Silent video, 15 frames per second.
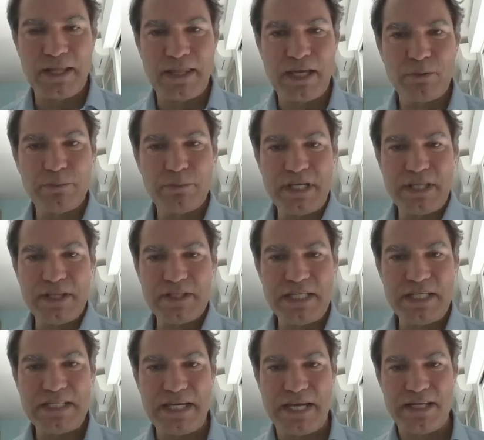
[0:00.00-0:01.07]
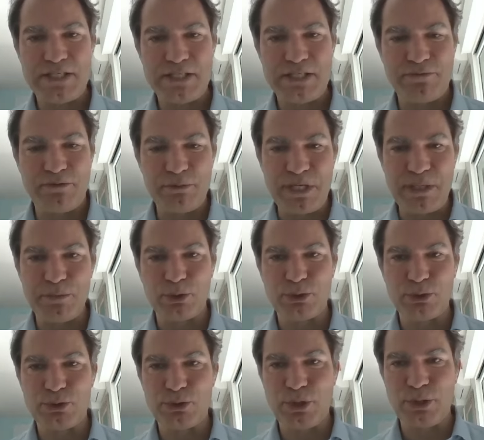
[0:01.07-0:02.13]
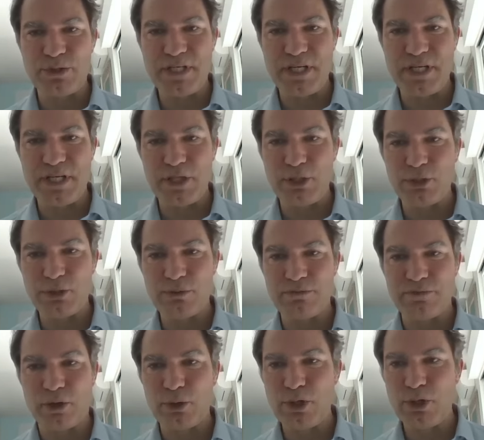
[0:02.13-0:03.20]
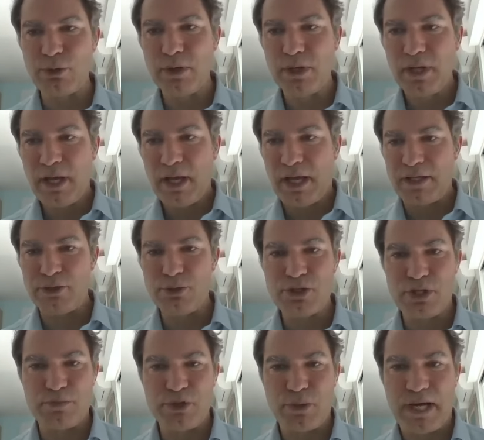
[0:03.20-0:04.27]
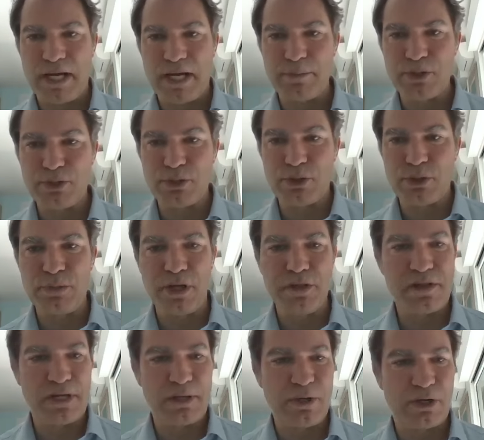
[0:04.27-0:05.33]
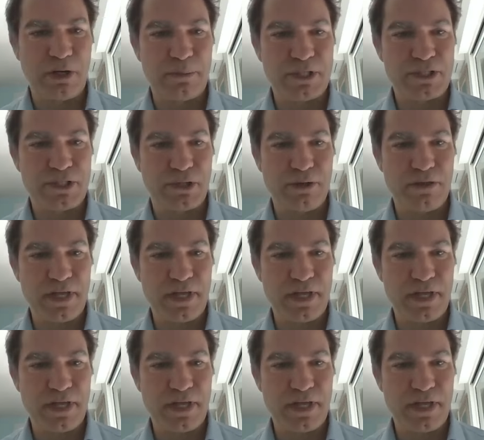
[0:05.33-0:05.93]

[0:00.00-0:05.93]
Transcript: And there will be the details for people to continue to follow you and to subscribe to the monthly barometer.